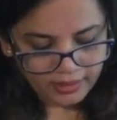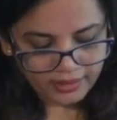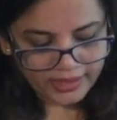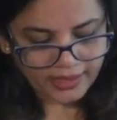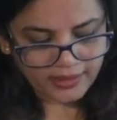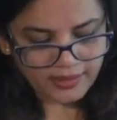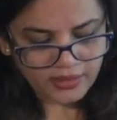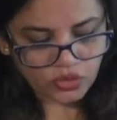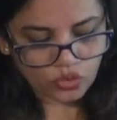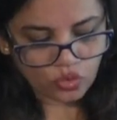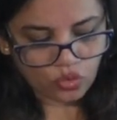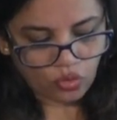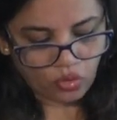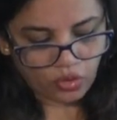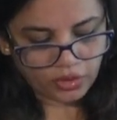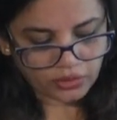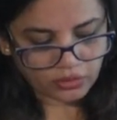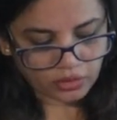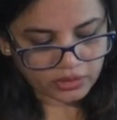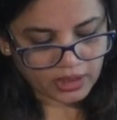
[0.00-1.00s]
Let us go
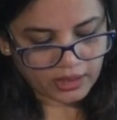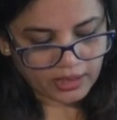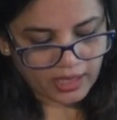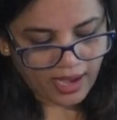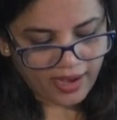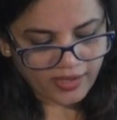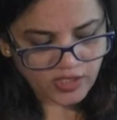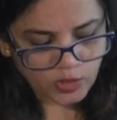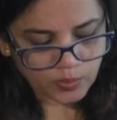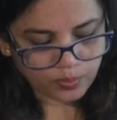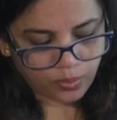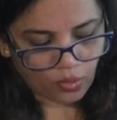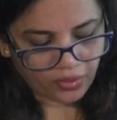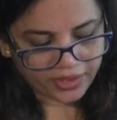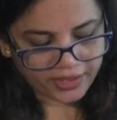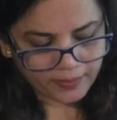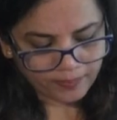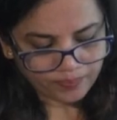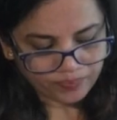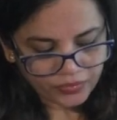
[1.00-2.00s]
on to the last
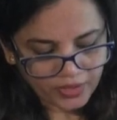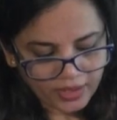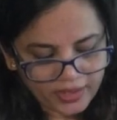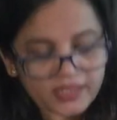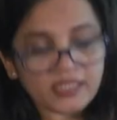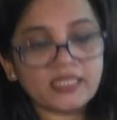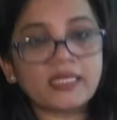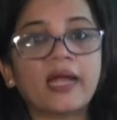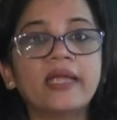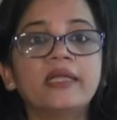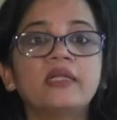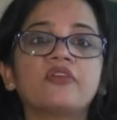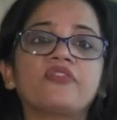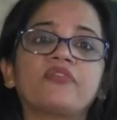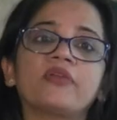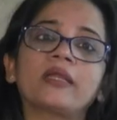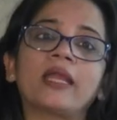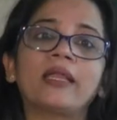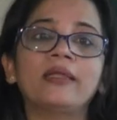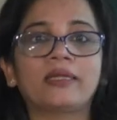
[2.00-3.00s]
point,
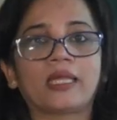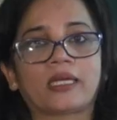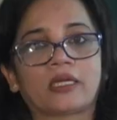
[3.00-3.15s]
scientific and